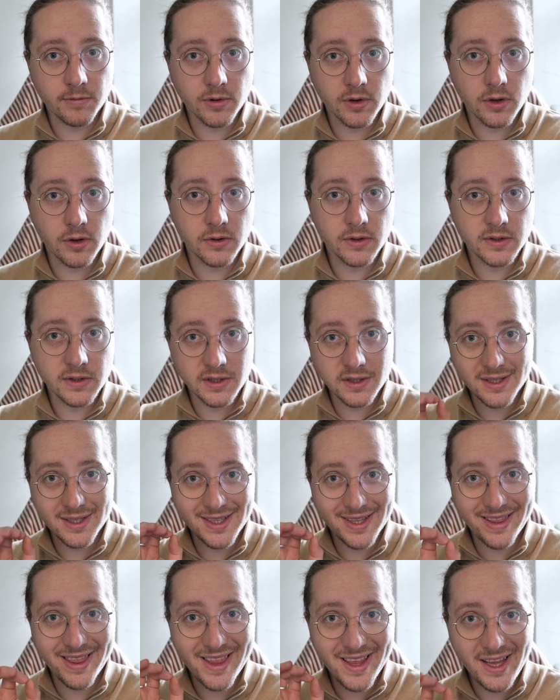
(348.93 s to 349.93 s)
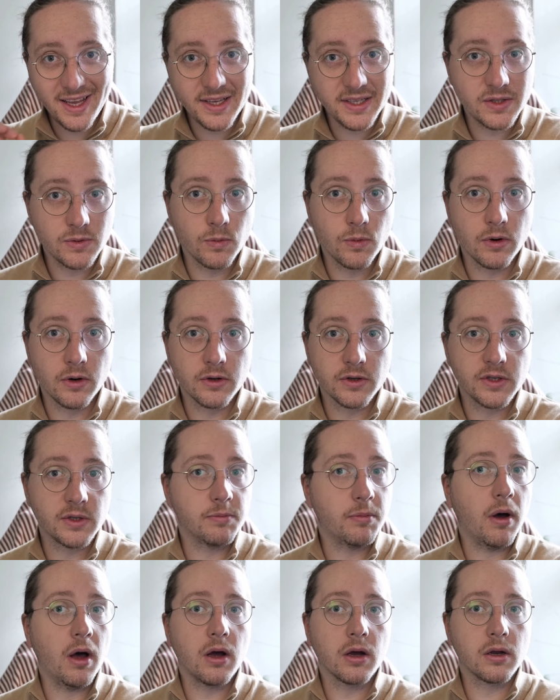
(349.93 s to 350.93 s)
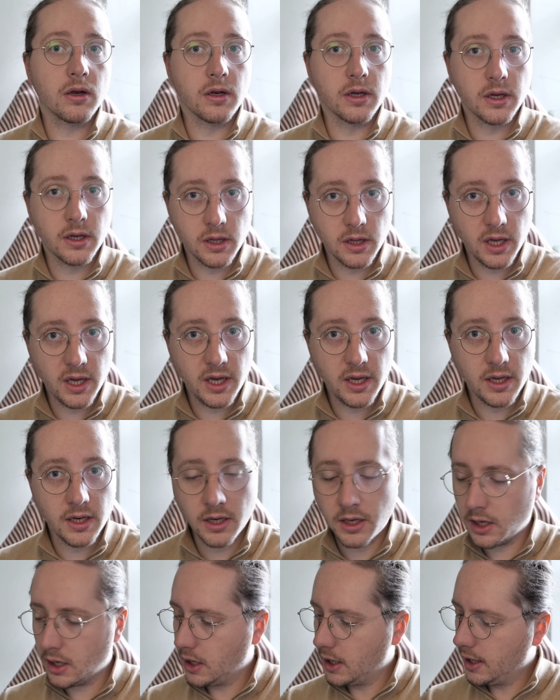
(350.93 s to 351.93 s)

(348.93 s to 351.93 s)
because these were sparkly clean